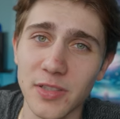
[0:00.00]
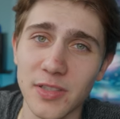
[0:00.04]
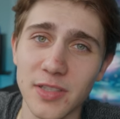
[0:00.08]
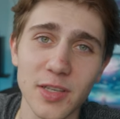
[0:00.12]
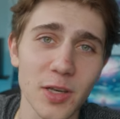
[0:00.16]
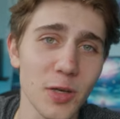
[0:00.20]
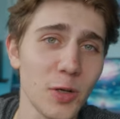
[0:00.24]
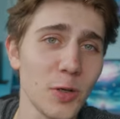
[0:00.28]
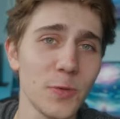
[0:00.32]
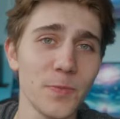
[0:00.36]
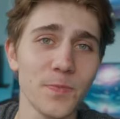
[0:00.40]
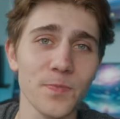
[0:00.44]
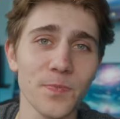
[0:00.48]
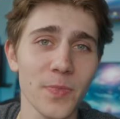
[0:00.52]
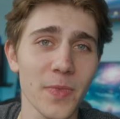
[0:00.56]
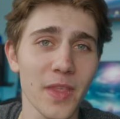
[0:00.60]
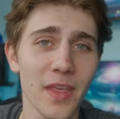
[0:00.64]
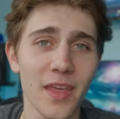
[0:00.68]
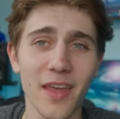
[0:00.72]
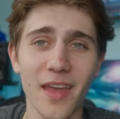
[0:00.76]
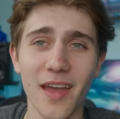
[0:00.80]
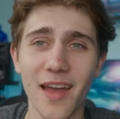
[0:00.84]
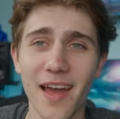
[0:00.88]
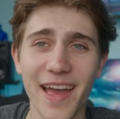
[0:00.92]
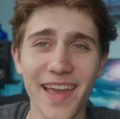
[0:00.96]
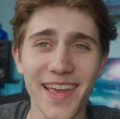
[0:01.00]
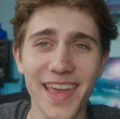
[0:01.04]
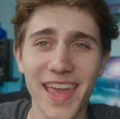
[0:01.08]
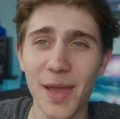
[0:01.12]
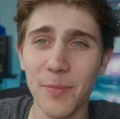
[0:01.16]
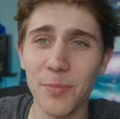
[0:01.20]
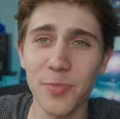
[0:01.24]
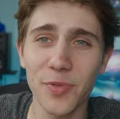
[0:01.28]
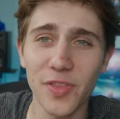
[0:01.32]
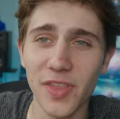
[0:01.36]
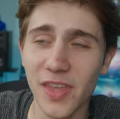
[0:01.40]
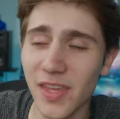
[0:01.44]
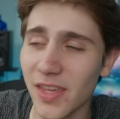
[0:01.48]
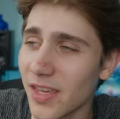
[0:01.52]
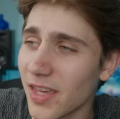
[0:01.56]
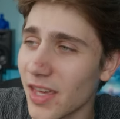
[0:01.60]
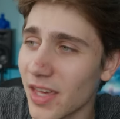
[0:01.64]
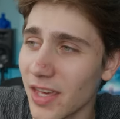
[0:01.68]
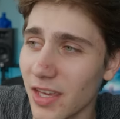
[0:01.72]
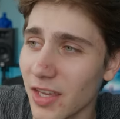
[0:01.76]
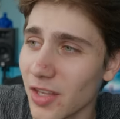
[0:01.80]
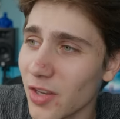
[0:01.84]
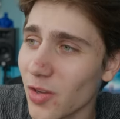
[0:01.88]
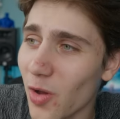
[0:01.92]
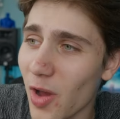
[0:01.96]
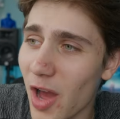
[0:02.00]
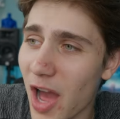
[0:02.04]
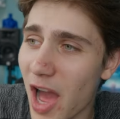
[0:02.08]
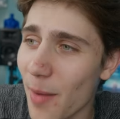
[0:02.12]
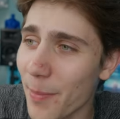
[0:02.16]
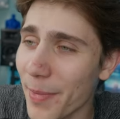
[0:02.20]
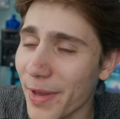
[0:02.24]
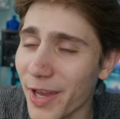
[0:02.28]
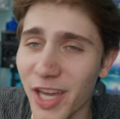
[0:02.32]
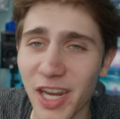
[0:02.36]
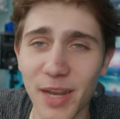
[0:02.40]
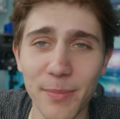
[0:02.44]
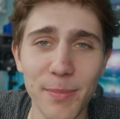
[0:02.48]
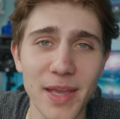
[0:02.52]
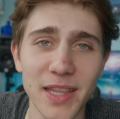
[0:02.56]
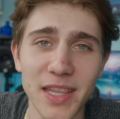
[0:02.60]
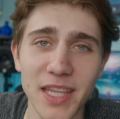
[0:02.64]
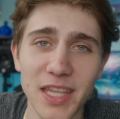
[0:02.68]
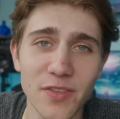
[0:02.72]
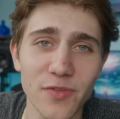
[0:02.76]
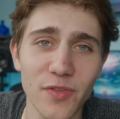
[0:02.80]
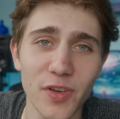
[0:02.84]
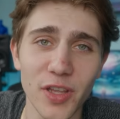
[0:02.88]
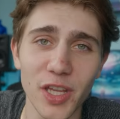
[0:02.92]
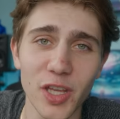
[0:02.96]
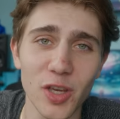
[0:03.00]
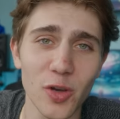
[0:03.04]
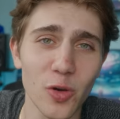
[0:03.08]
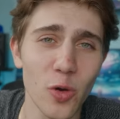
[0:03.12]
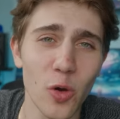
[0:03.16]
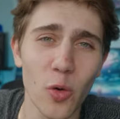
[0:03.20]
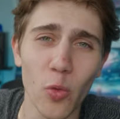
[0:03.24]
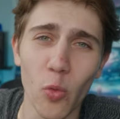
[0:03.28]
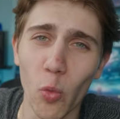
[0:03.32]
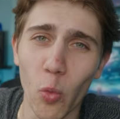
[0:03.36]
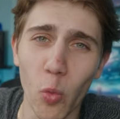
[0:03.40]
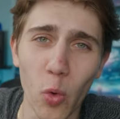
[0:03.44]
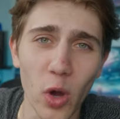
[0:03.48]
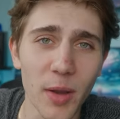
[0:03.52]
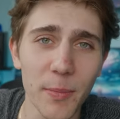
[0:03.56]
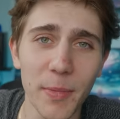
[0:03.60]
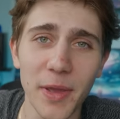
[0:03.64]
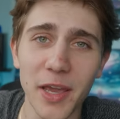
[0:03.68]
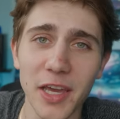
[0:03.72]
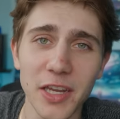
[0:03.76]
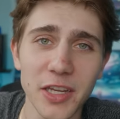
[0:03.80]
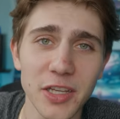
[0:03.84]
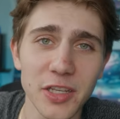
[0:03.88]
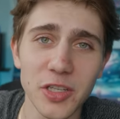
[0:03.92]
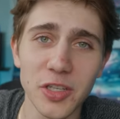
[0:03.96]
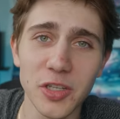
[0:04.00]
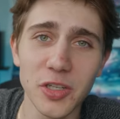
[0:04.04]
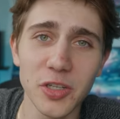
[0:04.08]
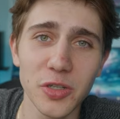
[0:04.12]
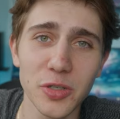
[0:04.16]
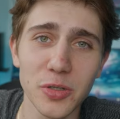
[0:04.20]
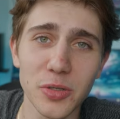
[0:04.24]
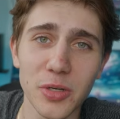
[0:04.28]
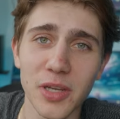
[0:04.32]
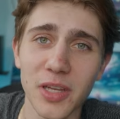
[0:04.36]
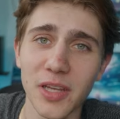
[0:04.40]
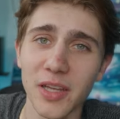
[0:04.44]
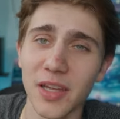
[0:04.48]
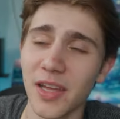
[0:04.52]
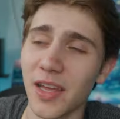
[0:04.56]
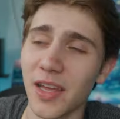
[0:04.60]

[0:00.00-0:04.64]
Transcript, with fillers: So I kept thinking, you know, how am I going to make this video? What am I going to do?